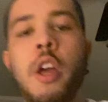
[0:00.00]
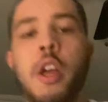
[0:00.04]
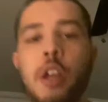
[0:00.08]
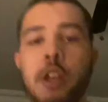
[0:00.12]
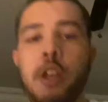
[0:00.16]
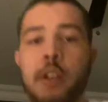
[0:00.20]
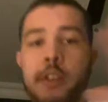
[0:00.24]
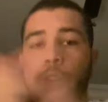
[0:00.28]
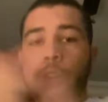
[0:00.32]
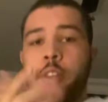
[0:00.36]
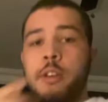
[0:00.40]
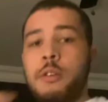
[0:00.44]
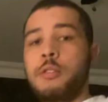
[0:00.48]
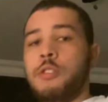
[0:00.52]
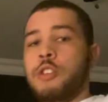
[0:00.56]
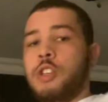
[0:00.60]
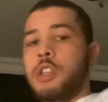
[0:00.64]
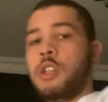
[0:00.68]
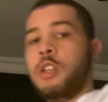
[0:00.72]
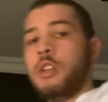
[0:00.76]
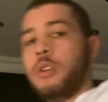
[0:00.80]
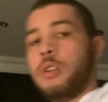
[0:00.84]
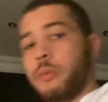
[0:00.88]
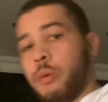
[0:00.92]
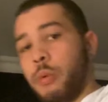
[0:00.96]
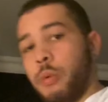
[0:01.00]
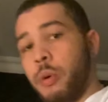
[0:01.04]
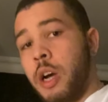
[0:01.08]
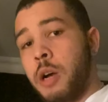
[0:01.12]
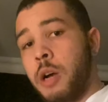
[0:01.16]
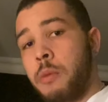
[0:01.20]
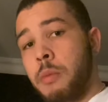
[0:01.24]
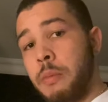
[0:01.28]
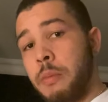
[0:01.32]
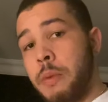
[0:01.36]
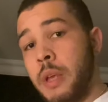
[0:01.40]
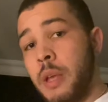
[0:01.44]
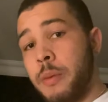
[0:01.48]
YouTube, well
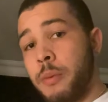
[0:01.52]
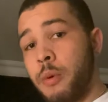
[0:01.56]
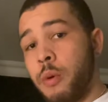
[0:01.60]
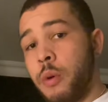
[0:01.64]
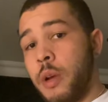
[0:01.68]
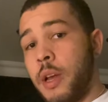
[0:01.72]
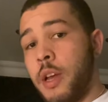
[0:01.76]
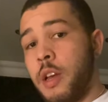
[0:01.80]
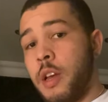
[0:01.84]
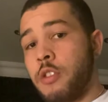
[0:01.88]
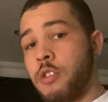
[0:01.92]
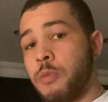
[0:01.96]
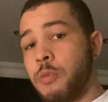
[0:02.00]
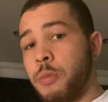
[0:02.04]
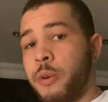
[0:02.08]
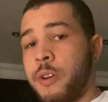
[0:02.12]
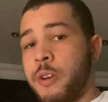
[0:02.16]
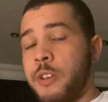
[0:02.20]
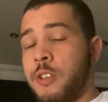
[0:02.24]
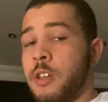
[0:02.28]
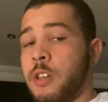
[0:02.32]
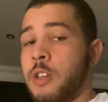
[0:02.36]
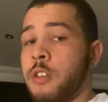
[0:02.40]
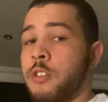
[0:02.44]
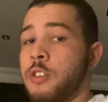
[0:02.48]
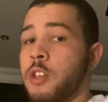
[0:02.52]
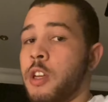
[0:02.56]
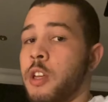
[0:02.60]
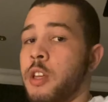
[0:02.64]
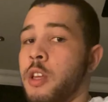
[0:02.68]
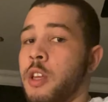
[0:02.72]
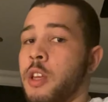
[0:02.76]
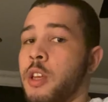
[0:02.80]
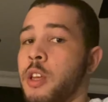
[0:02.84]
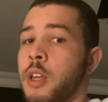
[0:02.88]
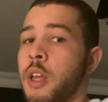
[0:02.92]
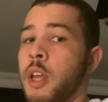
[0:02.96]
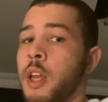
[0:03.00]
my people, it is your boy JSJ
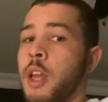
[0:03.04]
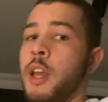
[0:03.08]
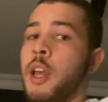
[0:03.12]
here,